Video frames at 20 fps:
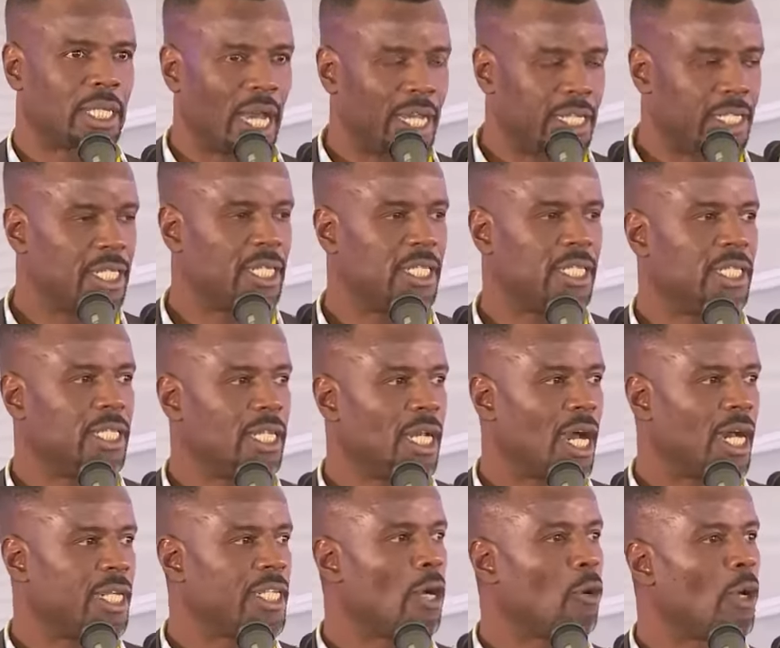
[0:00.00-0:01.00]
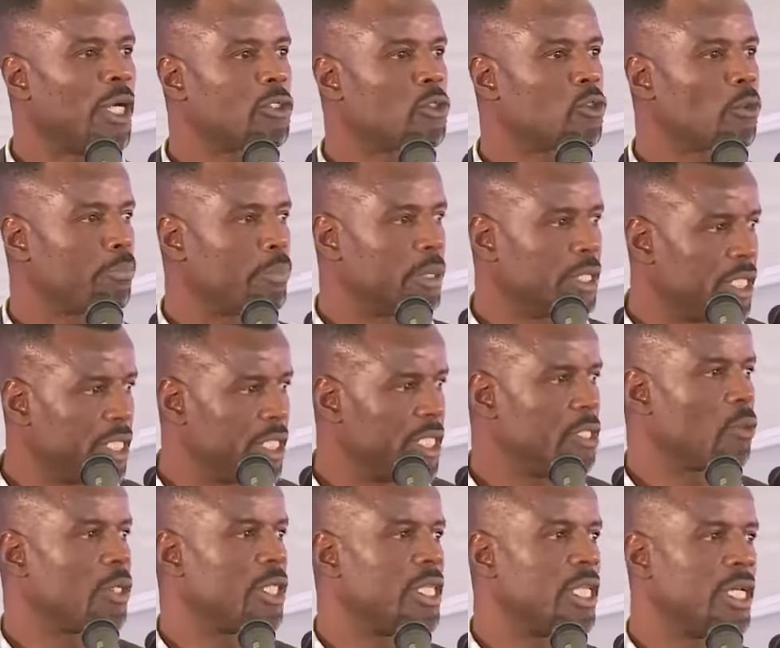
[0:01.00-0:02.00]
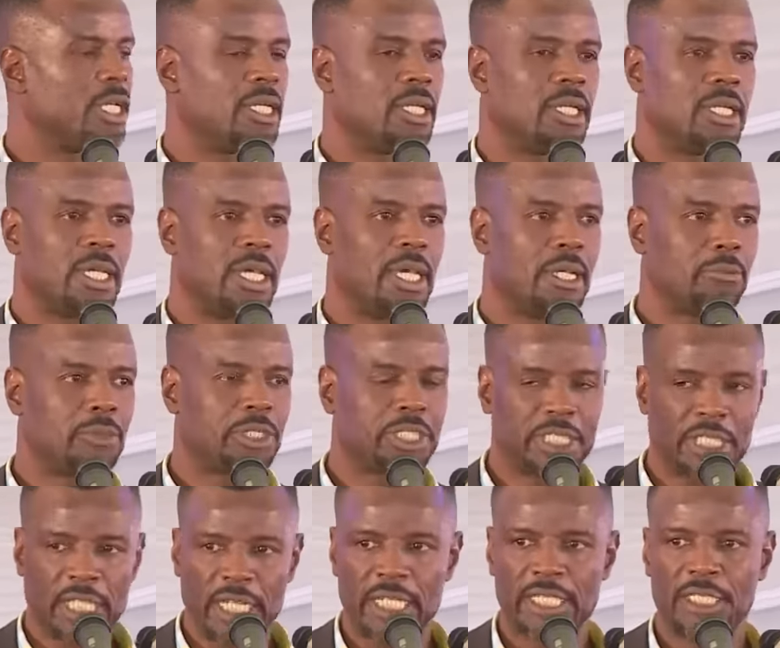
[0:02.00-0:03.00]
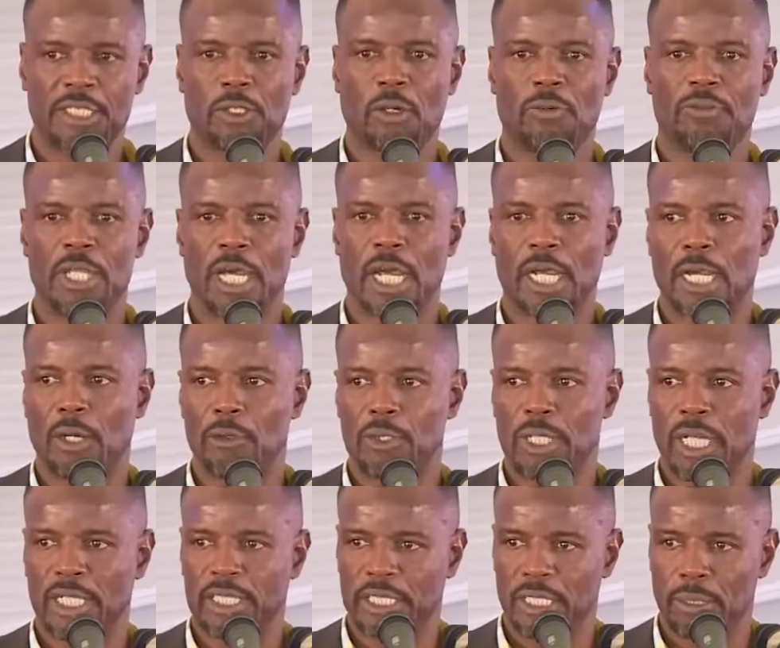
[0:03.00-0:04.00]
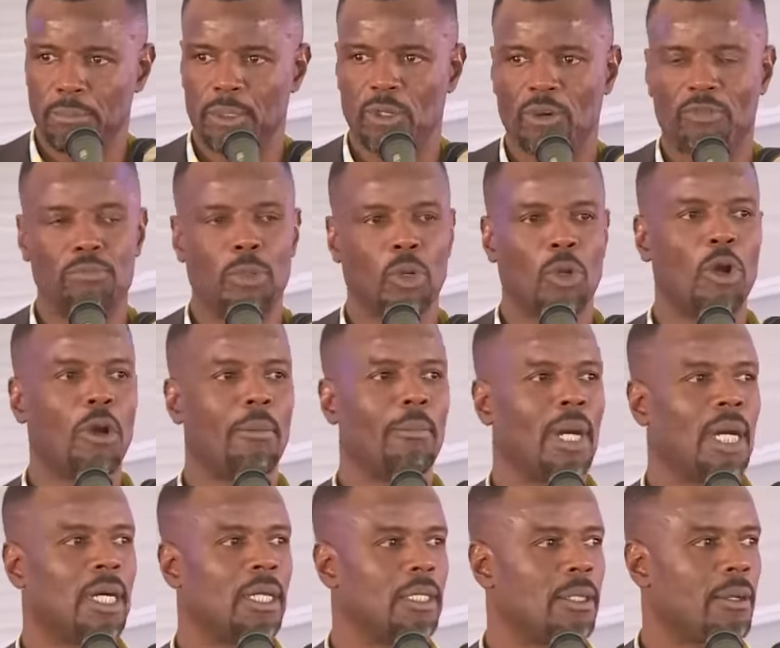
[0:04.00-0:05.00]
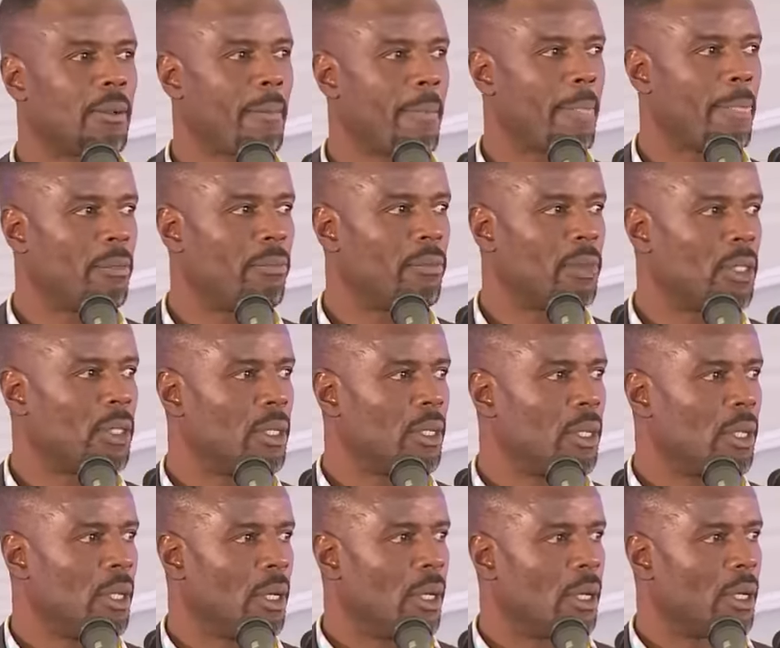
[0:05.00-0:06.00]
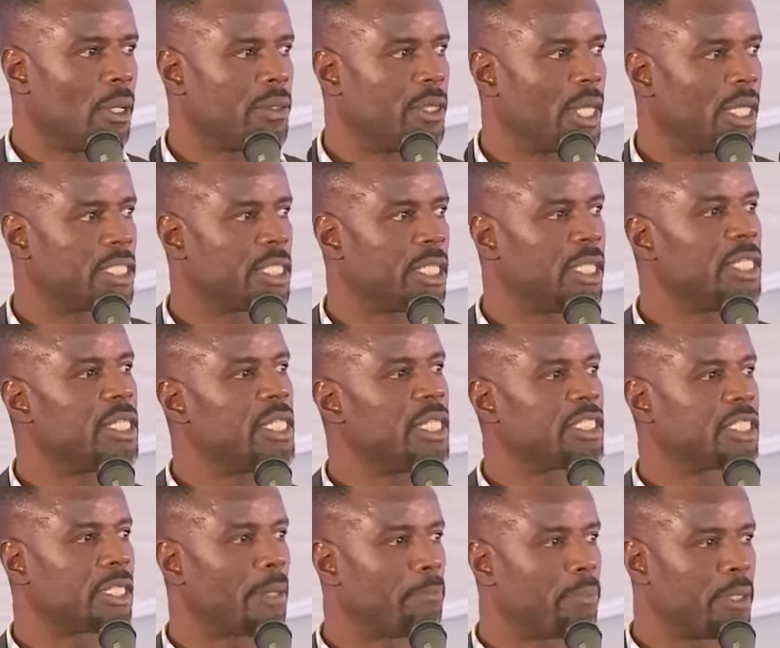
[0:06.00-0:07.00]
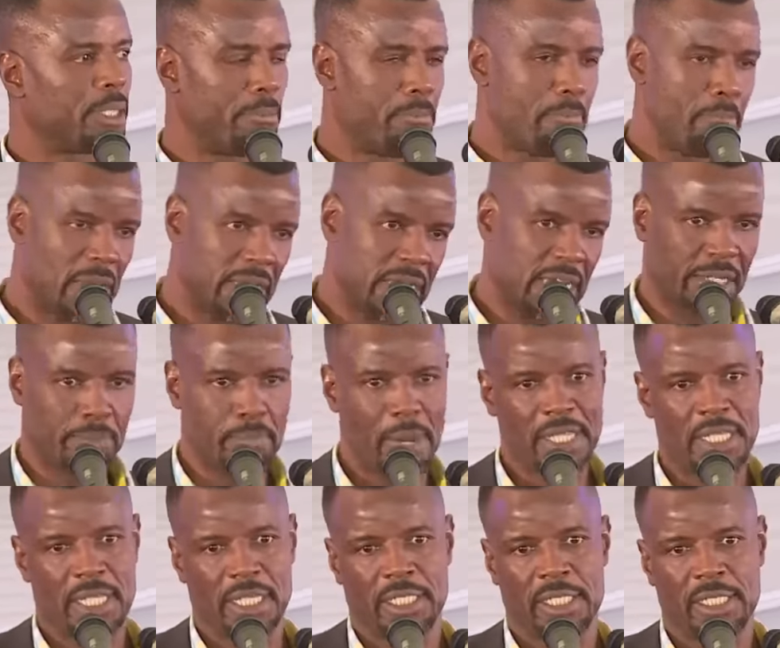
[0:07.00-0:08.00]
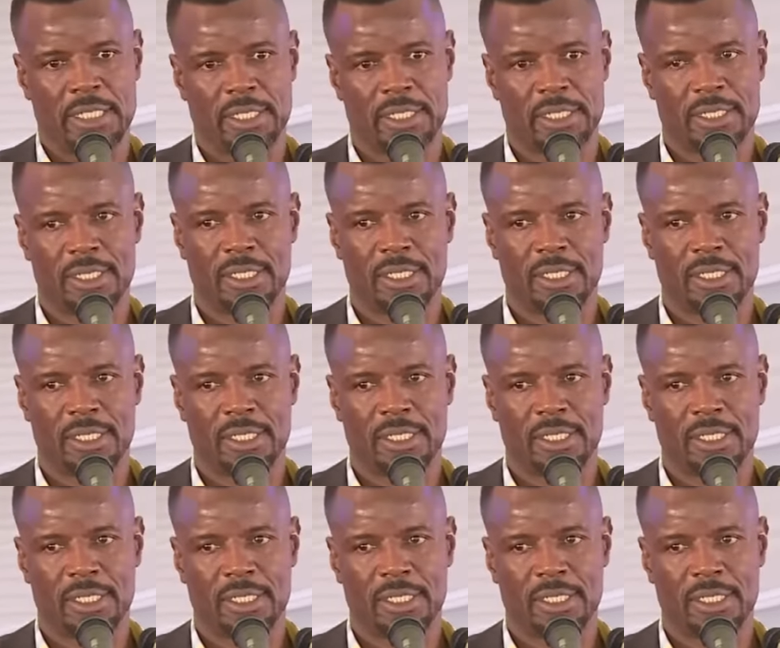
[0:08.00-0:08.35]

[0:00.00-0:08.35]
kindly, and I want to plead with the MCAs of the Account Assembly of Bungoma, that in the supplementary budget,